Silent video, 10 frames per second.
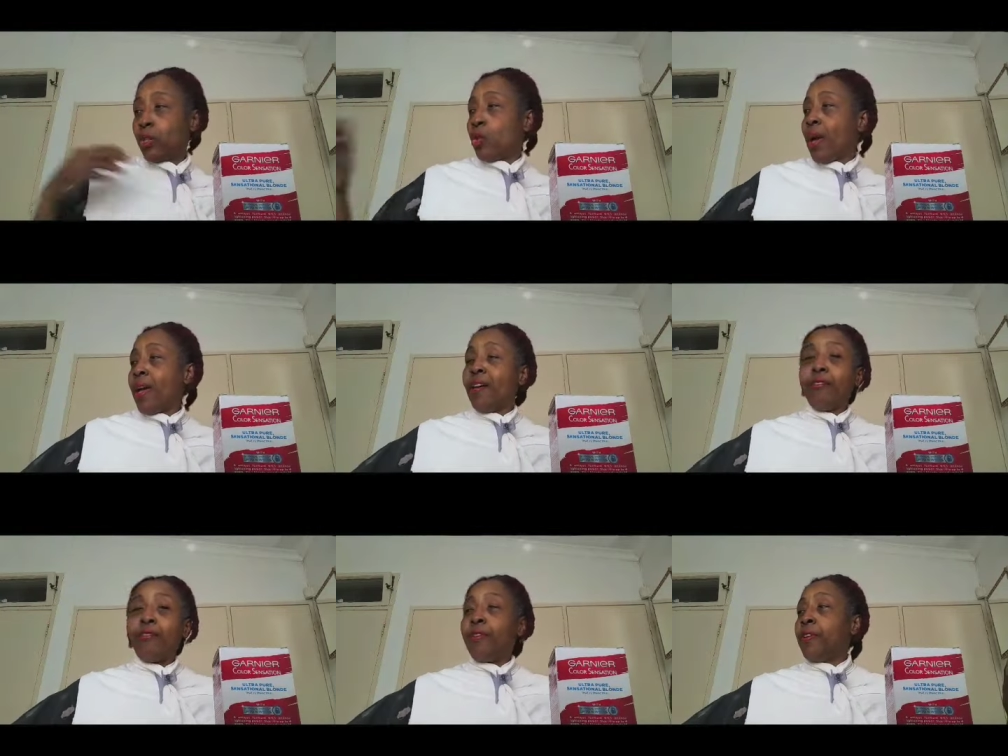So I
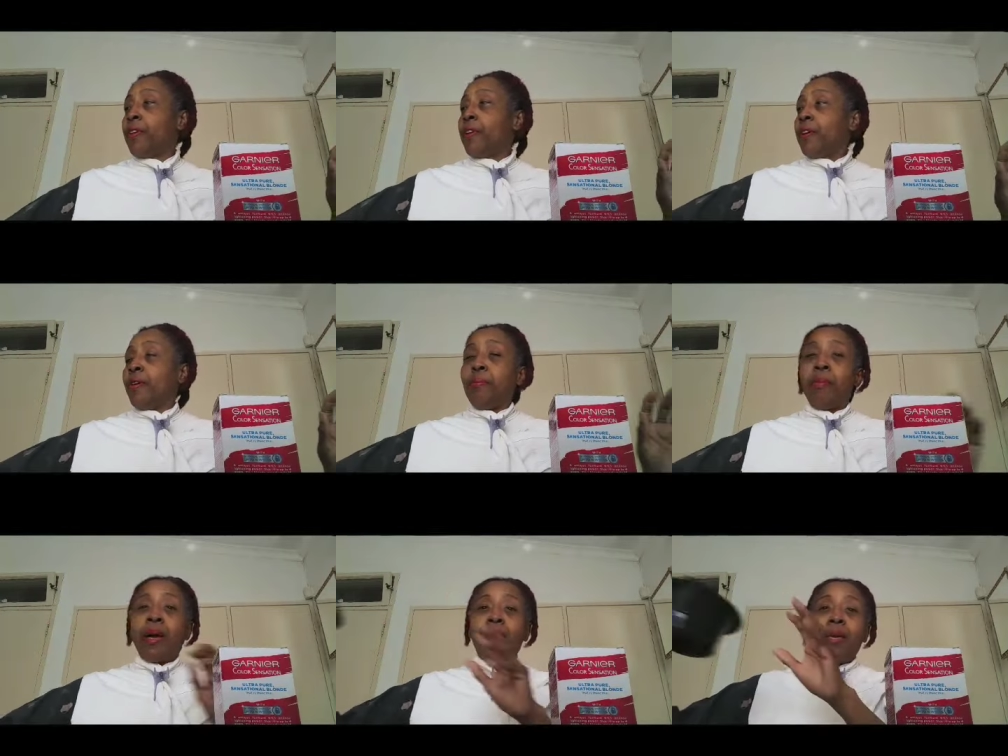have
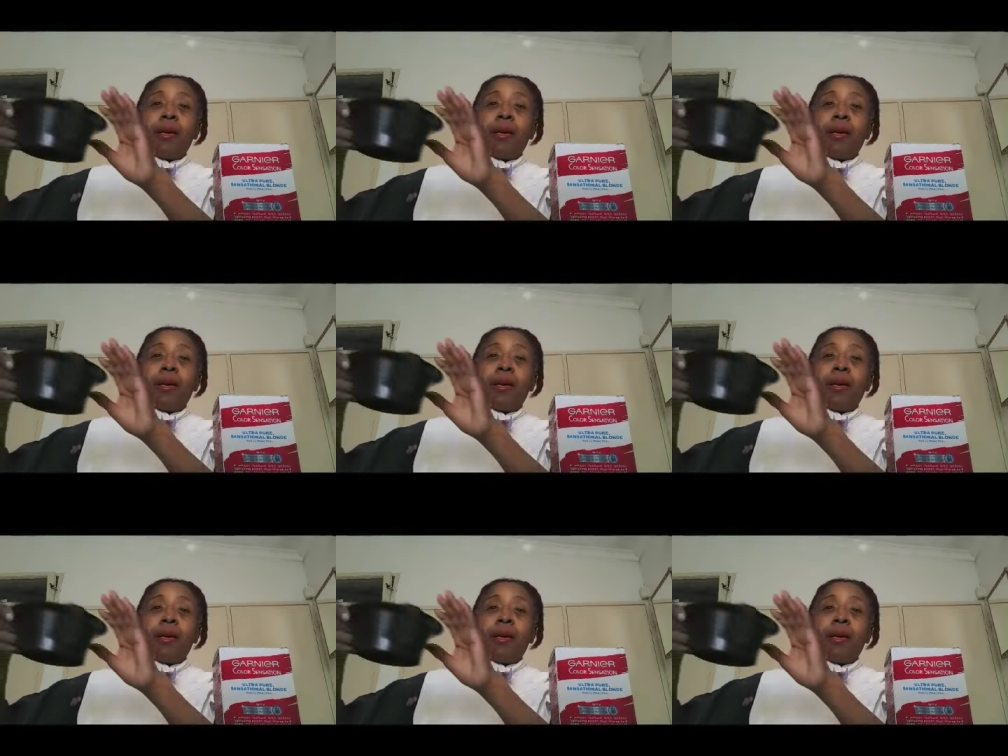my